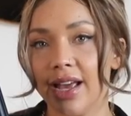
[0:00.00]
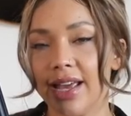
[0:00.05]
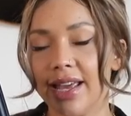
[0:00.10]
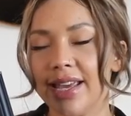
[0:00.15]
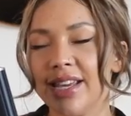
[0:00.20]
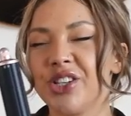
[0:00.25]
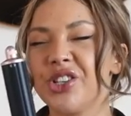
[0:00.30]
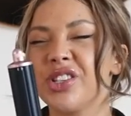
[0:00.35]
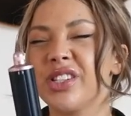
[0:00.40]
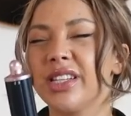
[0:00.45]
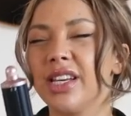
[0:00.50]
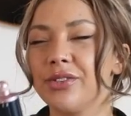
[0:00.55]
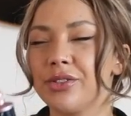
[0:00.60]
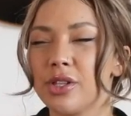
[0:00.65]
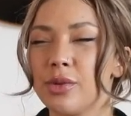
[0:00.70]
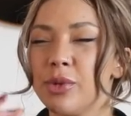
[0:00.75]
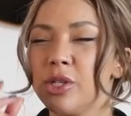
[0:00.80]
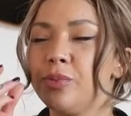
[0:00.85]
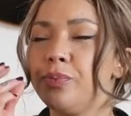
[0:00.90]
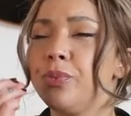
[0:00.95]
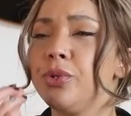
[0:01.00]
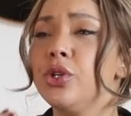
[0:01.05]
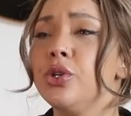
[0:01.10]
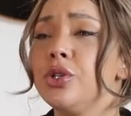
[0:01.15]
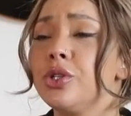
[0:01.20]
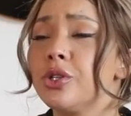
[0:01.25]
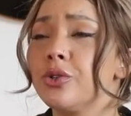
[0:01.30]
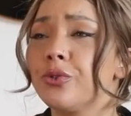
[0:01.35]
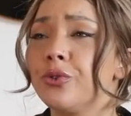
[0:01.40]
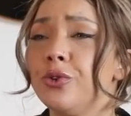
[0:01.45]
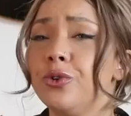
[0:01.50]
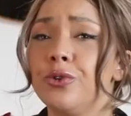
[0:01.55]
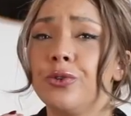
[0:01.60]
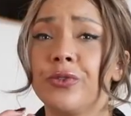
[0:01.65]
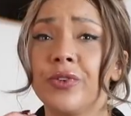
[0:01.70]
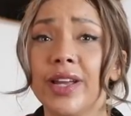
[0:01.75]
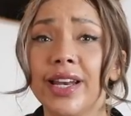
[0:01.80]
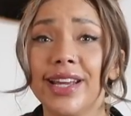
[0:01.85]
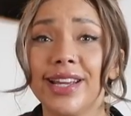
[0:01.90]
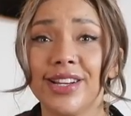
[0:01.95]
It just gives the most beautiful
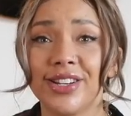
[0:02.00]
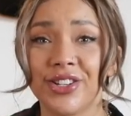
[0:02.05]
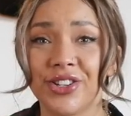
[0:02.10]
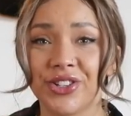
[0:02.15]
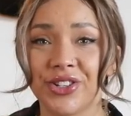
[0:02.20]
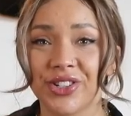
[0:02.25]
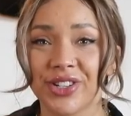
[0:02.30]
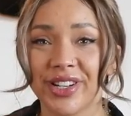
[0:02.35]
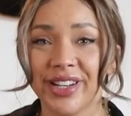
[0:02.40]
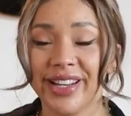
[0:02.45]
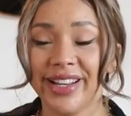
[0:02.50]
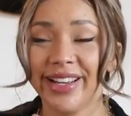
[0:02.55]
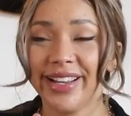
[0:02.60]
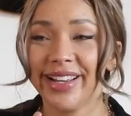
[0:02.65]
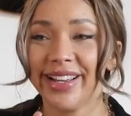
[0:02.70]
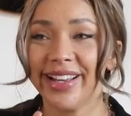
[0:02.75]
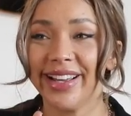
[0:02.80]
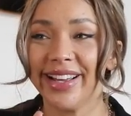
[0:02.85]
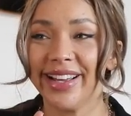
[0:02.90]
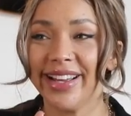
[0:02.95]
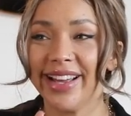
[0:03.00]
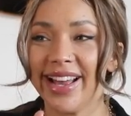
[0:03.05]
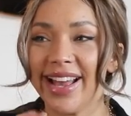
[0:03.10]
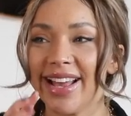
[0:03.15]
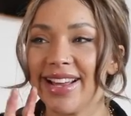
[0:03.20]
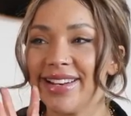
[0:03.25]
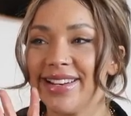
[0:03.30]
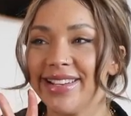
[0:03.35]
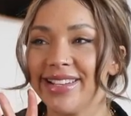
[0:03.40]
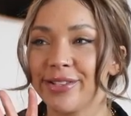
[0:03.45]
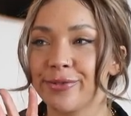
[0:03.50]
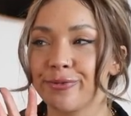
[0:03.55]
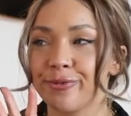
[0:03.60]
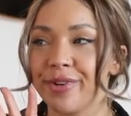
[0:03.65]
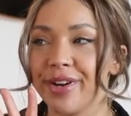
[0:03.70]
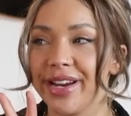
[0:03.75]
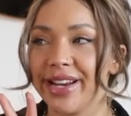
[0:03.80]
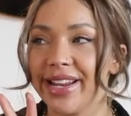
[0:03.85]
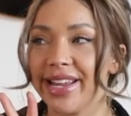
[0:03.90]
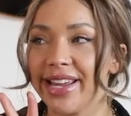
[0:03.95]
finish and it's
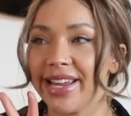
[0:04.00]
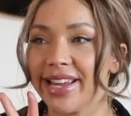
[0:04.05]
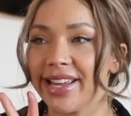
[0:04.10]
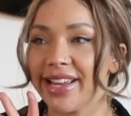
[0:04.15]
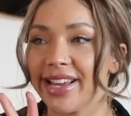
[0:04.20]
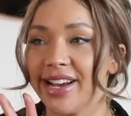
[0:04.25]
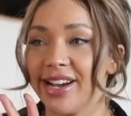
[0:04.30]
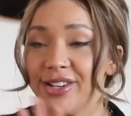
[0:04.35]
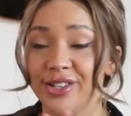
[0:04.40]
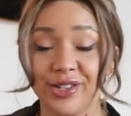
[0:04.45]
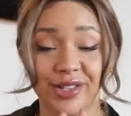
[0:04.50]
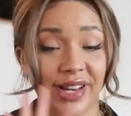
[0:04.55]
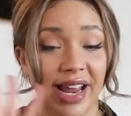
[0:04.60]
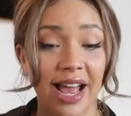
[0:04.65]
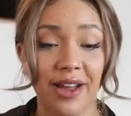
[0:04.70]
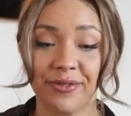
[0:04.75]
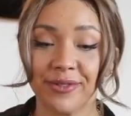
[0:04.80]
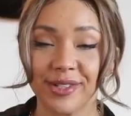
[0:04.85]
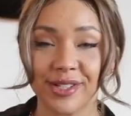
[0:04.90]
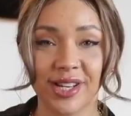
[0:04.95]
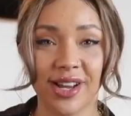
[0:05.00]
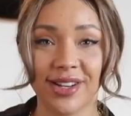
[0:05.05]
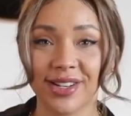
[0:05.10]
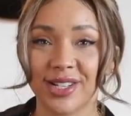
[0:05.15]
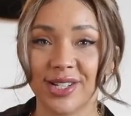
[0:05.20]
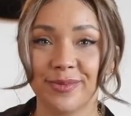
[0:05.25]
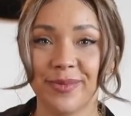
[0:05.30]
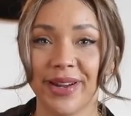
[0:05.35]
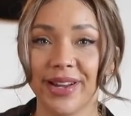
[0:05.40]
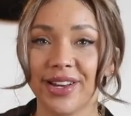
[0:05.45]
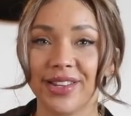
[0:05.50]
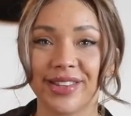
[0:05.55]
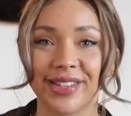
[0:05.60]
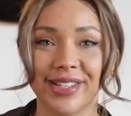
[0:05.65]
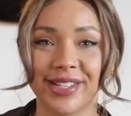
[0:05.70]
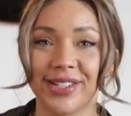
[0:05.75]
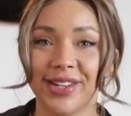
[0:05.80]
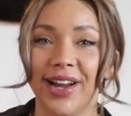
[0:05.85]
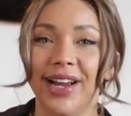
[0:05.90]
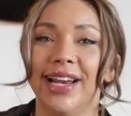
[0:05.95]
really, I just haven't touched my other
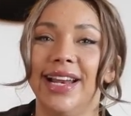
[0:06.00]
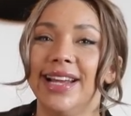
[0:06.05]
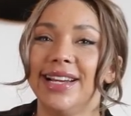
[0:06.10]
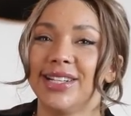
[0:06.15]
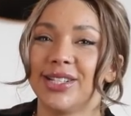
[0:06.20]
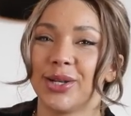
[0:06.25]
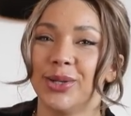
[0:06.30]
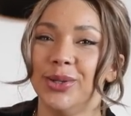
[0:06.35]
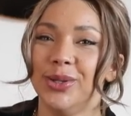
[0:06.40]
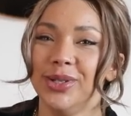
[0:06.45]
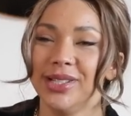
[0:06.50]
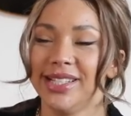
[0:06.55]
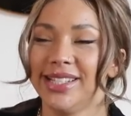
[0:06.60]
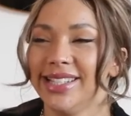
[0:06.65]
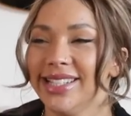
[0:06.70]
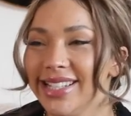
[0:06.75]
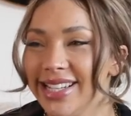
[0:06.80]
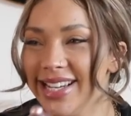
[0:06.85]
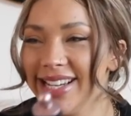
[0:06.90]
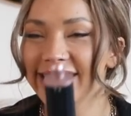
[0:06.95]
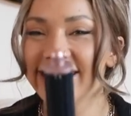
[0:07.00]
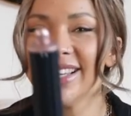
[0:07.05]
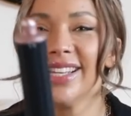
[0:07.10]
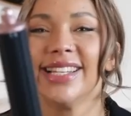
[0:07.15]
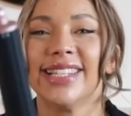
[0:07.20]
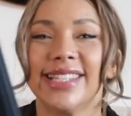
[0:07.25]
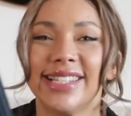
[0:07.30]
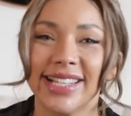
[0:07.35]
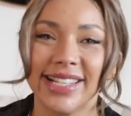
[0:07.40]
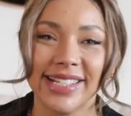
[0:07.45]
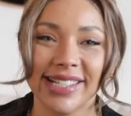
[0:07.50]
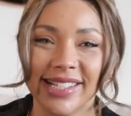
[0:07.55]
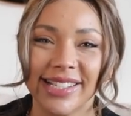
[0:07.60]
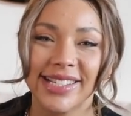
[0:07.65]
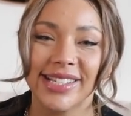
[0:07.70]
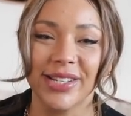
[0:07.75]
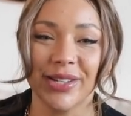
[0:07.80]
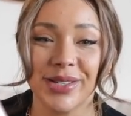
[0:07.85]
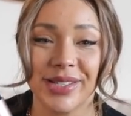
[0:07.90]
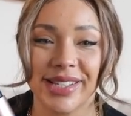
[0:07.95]
styling tools
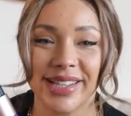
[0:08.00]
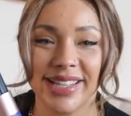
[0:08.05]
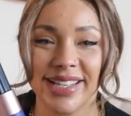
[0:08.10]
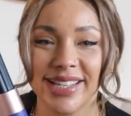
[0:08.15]
since using